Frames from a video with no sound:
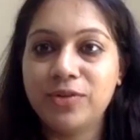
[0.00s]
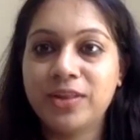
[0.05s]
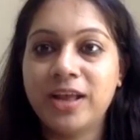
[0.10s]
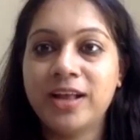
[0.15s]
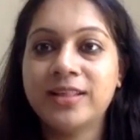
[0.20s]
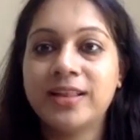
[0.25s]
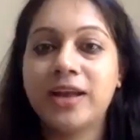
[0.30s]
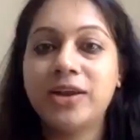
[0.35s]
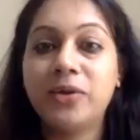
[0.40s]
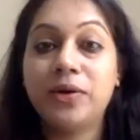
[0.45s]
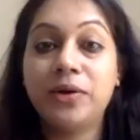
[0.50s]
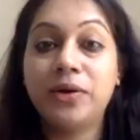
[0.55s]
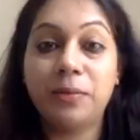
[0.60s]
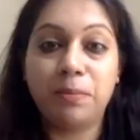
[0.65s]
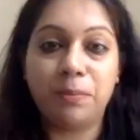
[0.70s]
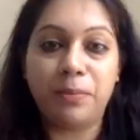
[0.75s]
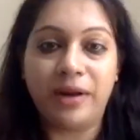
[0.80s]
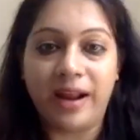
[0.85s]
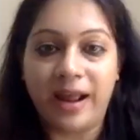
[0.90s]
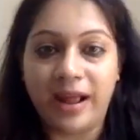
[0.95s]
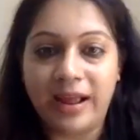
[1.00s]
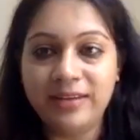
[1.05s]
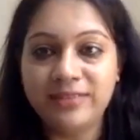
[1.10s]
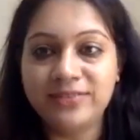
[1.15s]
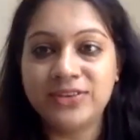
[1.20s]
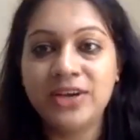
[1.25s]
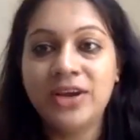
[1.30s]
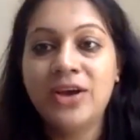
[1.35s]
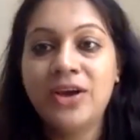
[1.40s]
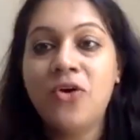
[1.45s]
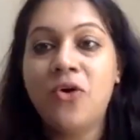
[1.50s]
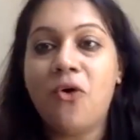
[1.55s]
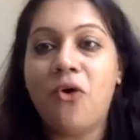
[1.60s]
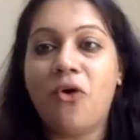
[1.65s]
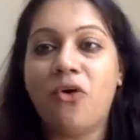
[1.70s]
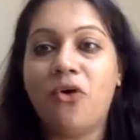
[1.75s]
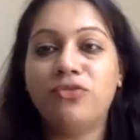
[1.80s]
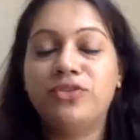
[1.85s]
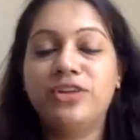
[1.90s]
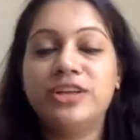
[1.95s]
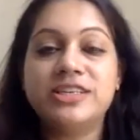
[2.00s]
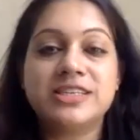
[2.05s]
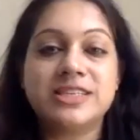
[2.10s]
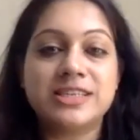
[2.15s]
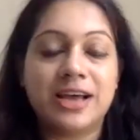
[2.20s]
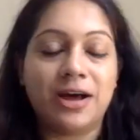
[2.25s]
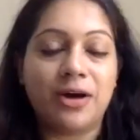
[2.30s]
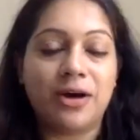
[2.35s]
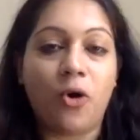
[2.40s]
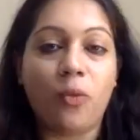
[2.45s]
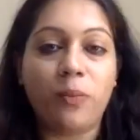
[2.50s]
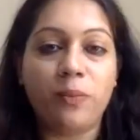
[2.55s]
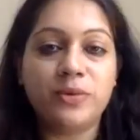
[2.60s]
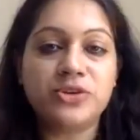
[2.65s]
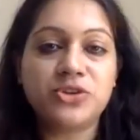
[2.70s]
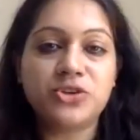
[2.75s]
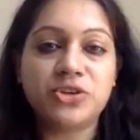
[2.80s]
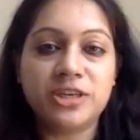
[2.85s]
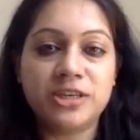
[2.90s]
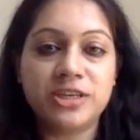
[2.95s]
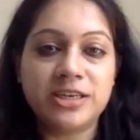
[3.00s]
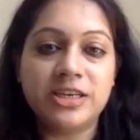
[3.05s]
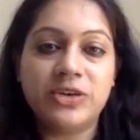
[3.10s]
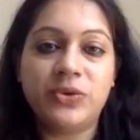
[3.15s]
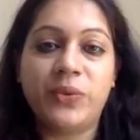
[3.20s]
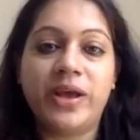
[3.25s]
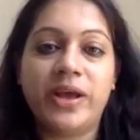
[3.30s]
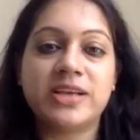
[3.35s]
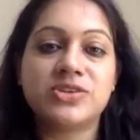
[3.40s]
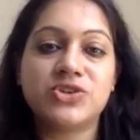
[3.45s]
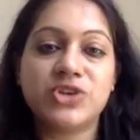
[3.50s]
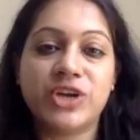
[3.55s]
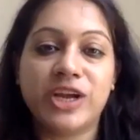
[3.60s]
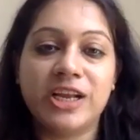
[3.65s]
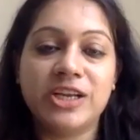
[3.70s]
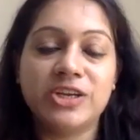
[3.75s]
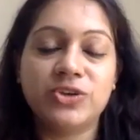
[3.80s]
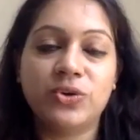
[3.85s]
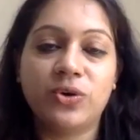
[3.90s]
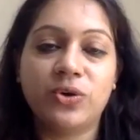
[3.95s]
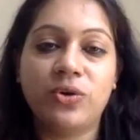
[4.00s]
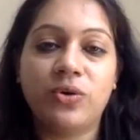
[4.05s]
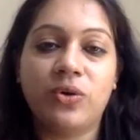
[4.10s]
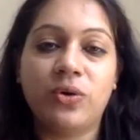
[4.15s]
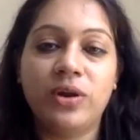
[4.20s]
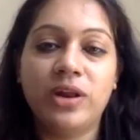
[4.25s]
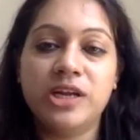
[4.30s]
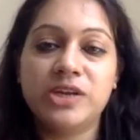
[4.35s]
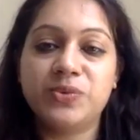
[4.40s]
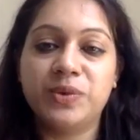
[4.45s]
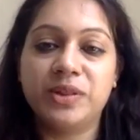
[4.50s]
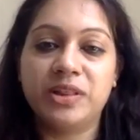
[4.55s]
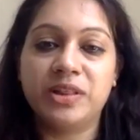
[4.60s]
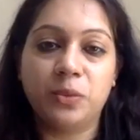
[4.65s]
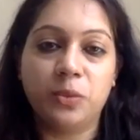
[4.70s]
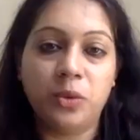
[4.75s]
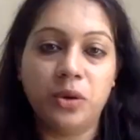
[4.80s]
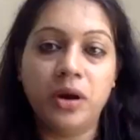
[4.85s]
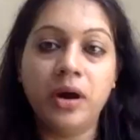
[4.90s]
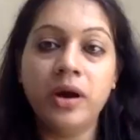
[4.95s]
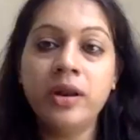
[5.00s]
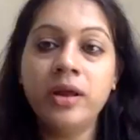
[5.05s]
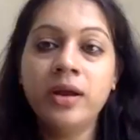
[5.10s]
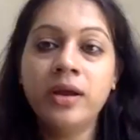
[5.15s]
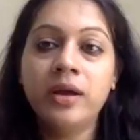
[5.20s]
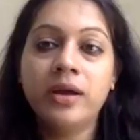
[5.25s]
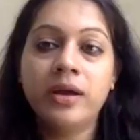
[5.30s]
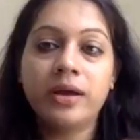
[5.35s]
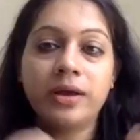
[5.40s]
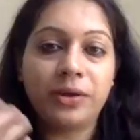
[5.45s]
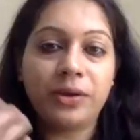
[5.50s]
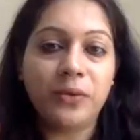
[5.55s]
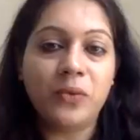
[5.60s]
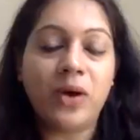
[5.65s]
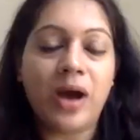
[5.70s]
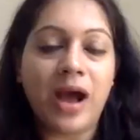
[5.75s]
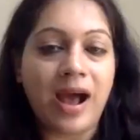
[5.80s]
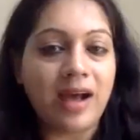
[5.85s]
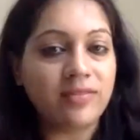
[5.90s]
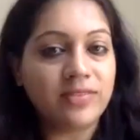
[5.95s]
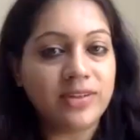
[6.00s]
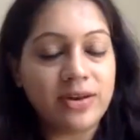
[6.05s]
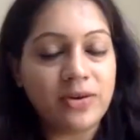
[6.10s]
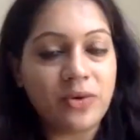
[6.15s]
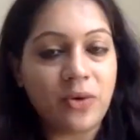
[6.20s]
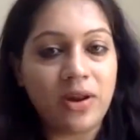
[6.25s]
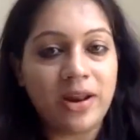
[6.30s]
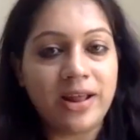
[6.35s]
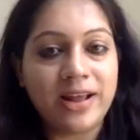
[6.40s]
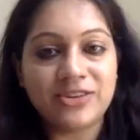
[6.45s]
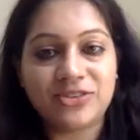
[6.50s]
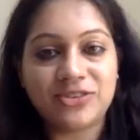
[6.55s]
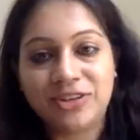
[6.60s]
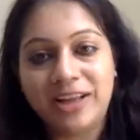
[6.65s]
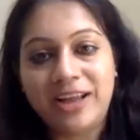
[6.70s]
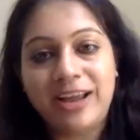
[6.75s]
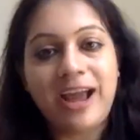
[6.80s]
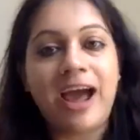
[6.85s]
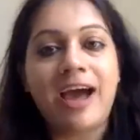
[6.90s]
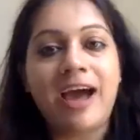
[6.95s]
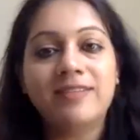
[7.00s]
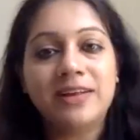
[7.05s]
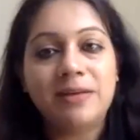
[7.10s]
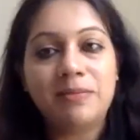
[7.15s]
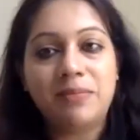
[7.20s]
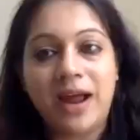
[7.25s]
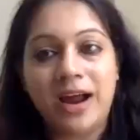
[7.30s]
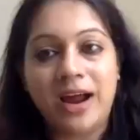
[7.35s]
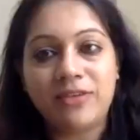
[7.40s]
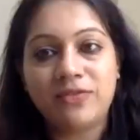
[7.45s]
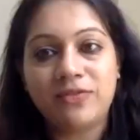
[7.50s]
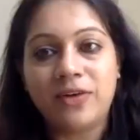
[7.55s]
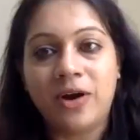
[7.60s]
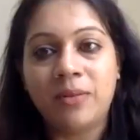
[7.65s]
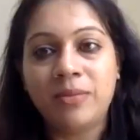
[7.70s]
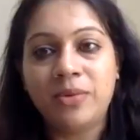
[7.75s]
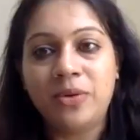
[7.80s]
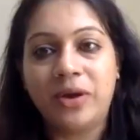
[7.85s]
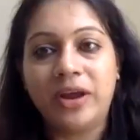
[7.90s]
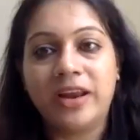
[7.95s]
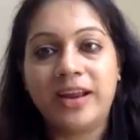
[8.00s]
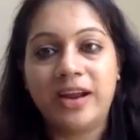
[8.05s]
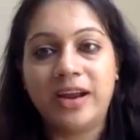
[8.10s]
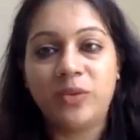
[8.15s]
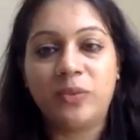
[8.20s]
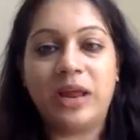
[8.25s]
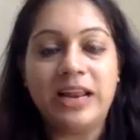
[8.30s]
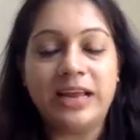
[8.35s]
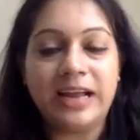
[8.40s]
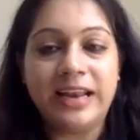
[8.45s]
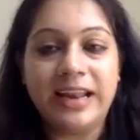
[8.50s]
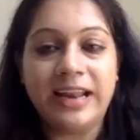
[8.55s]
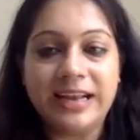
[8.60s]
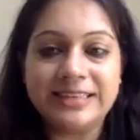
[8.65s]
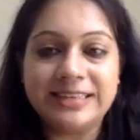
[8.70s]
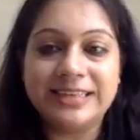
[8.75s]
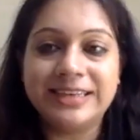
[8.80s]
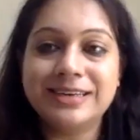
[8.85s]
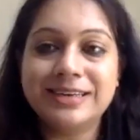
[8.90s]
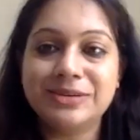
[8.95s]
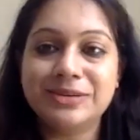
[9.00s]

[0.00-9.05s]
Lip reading: think that you're deprived of this opportunity to exchange your knowledge with the world, you have the knowledge, they have the platform, you can get well connected.